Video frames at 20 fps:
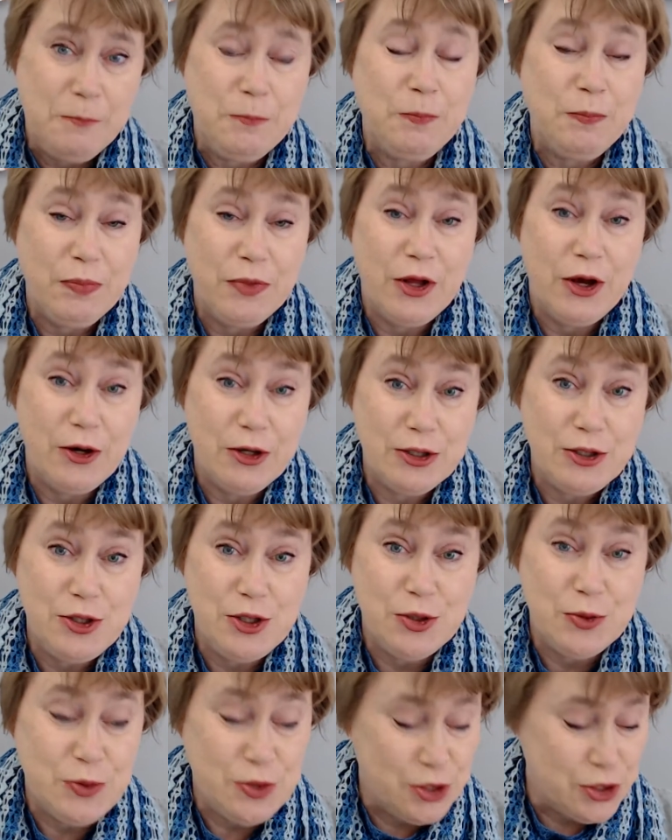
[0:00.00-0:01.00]
on
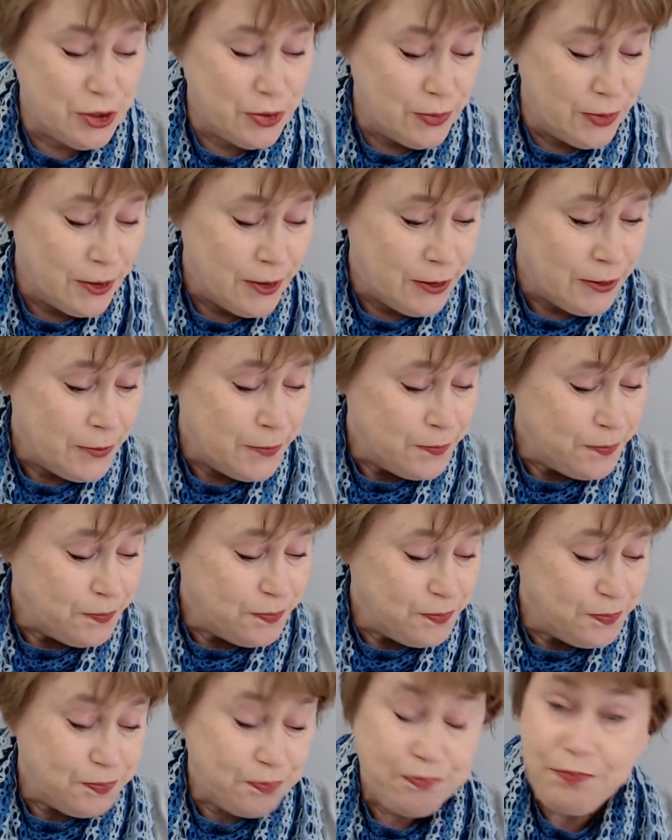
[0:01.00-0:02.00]
YouTube,
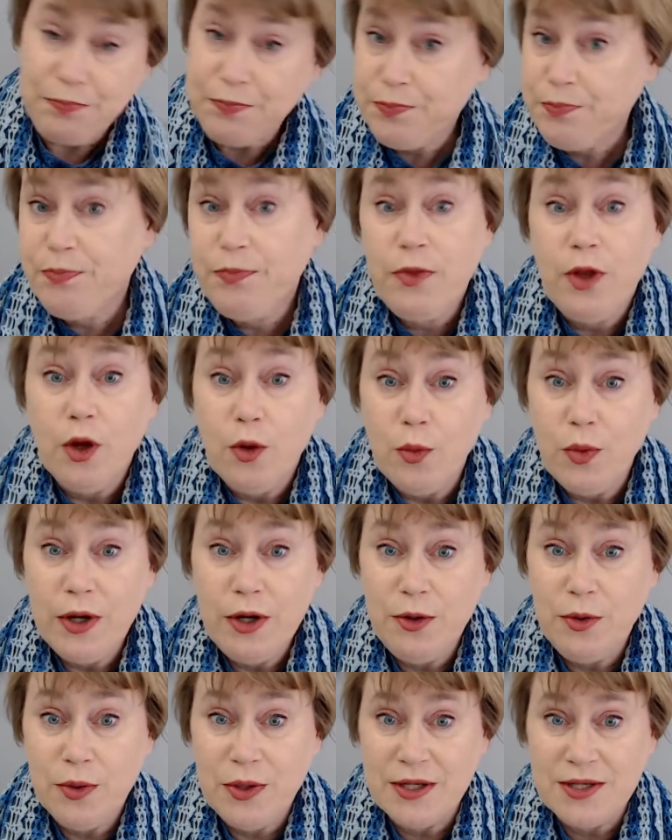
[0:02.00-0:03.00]
where you
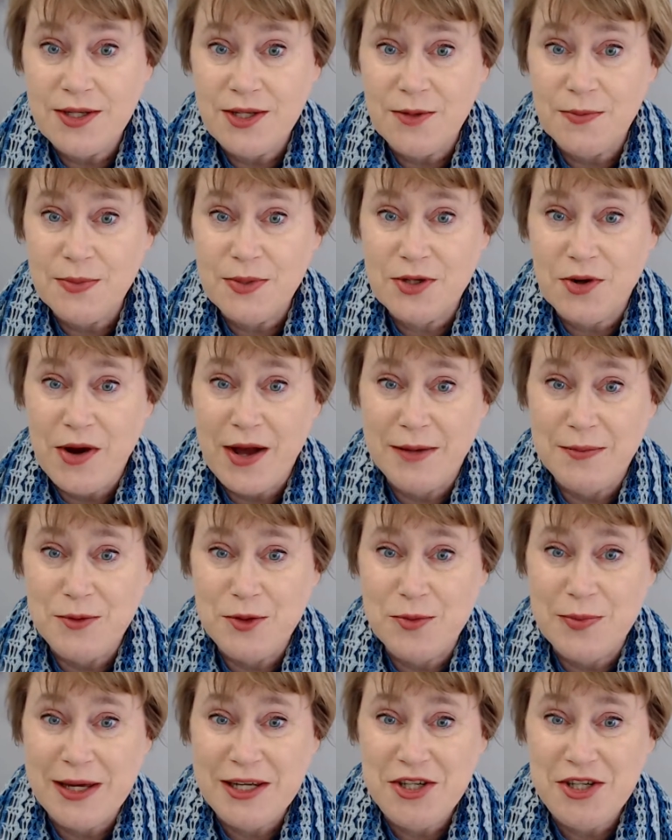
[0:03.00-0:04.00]
can subscribe to
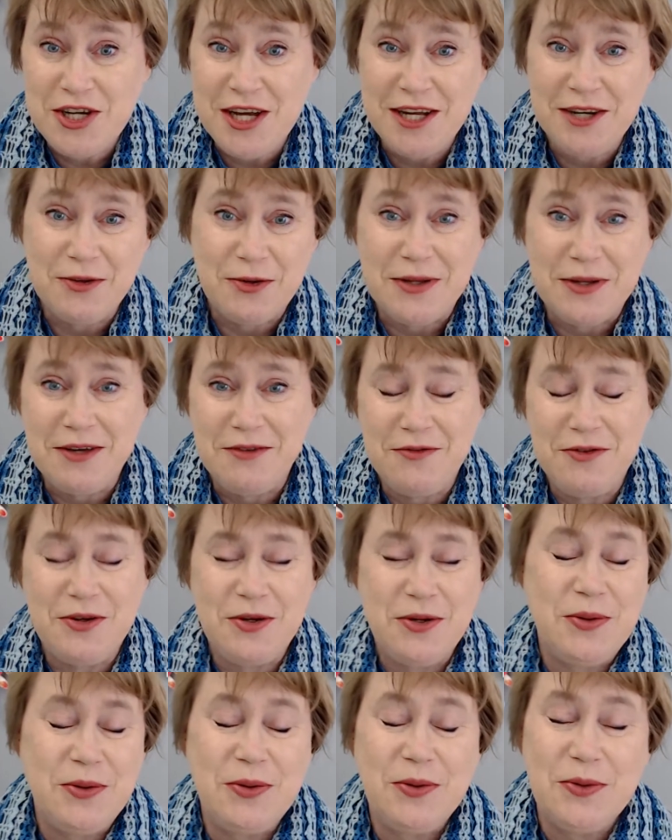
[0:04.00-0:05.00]
my channel if
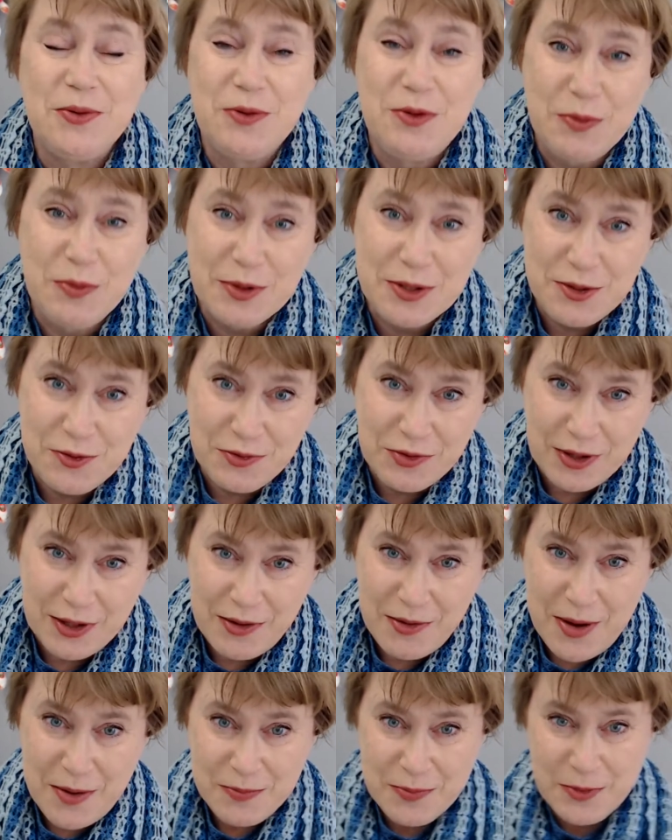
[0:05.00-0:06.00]
you want to follow
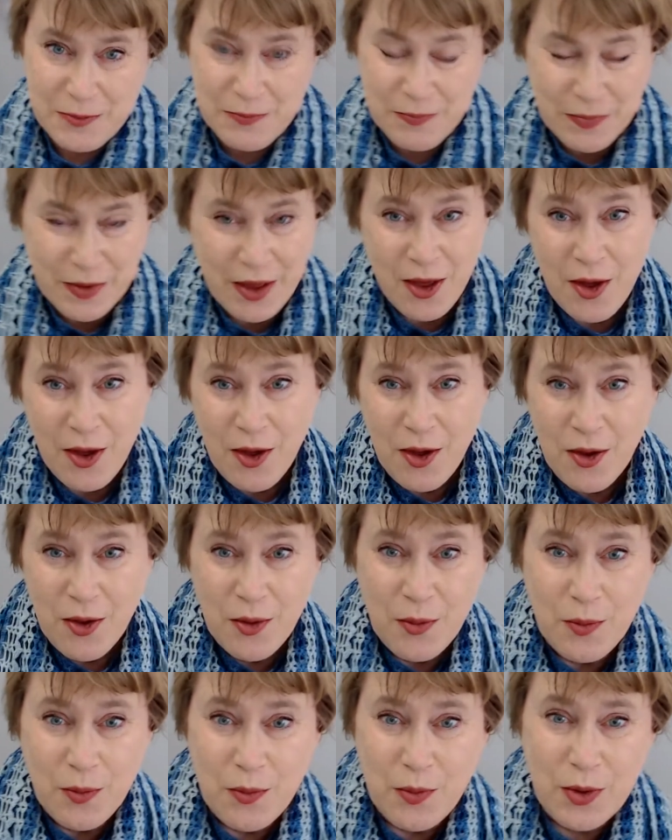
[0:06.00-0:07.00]
up
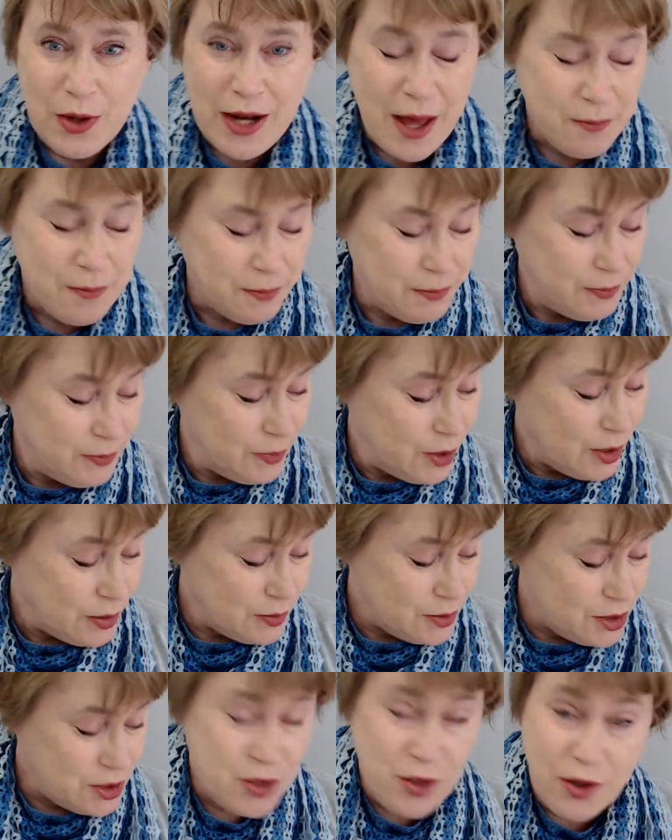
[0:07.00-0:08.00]
what I'm going to
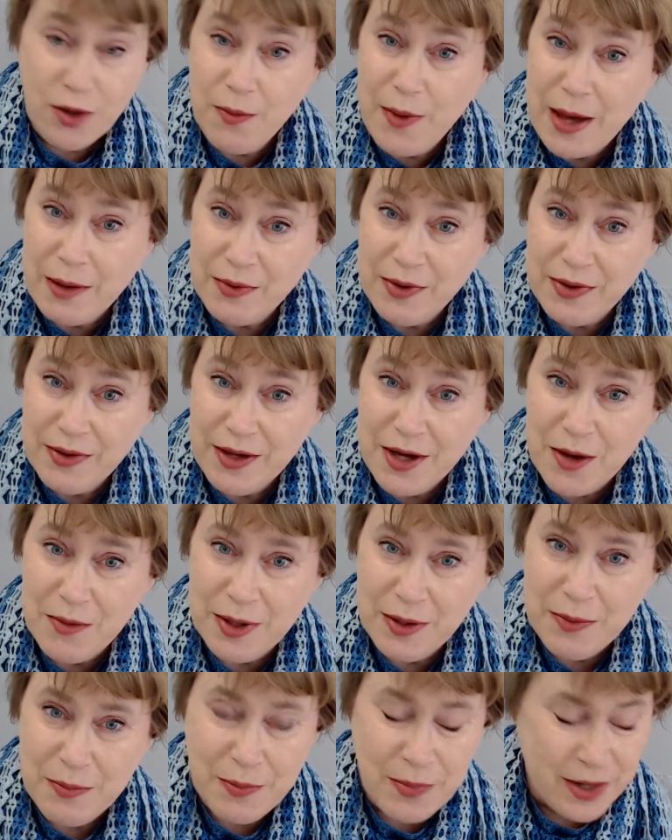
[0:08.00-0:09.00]
talk about in the coming
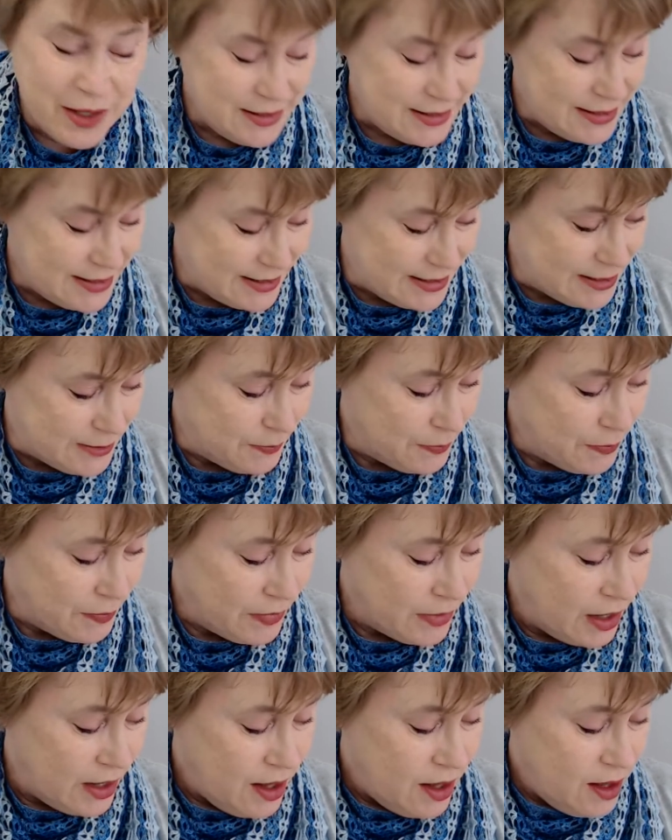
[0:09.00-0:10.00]
months.
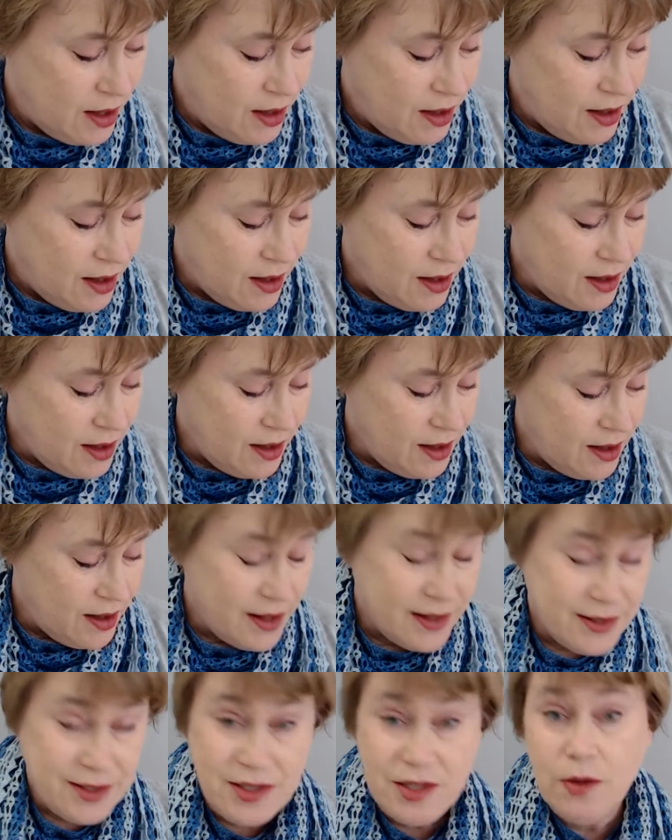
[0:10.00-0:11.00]

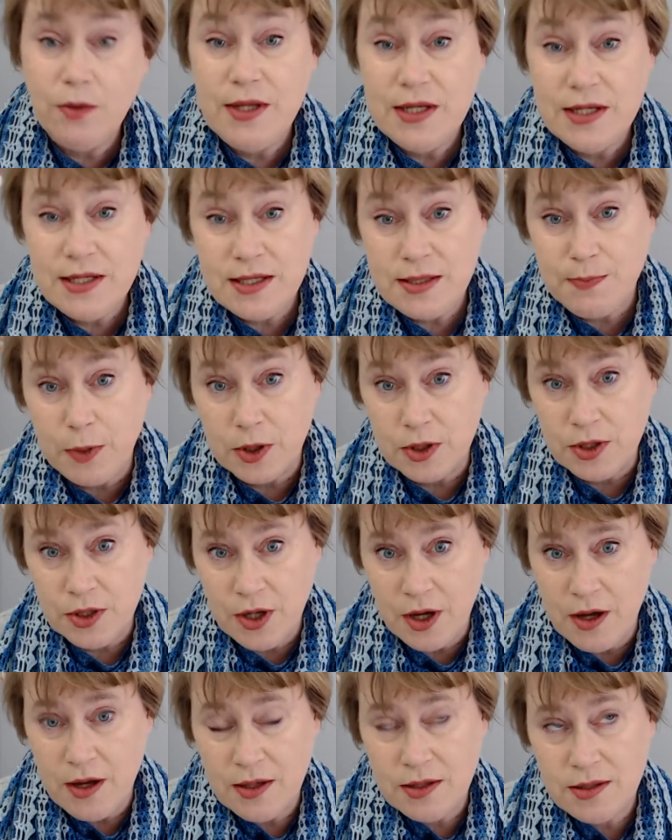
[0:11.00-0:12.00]
So this
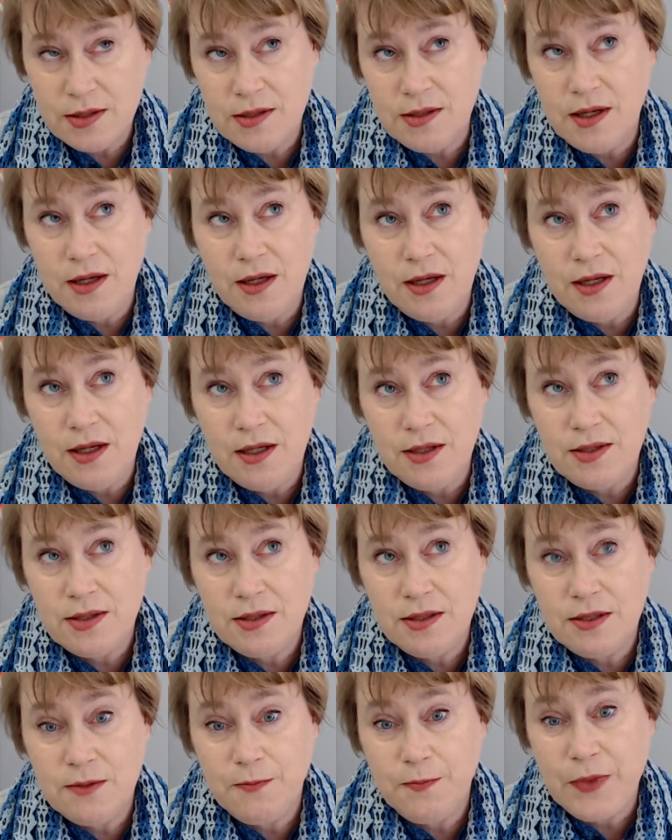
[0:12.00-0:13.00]
podcast is
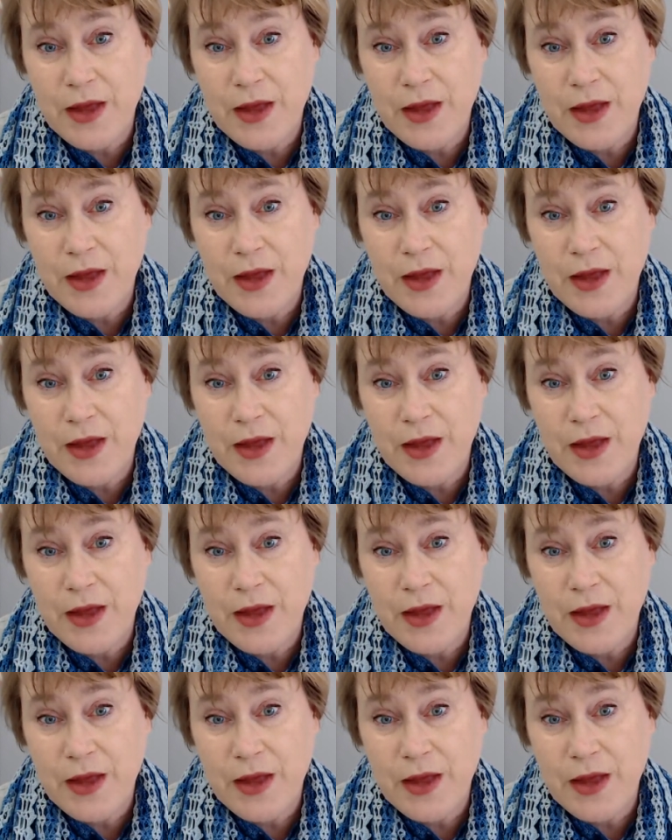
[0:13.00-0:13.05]
at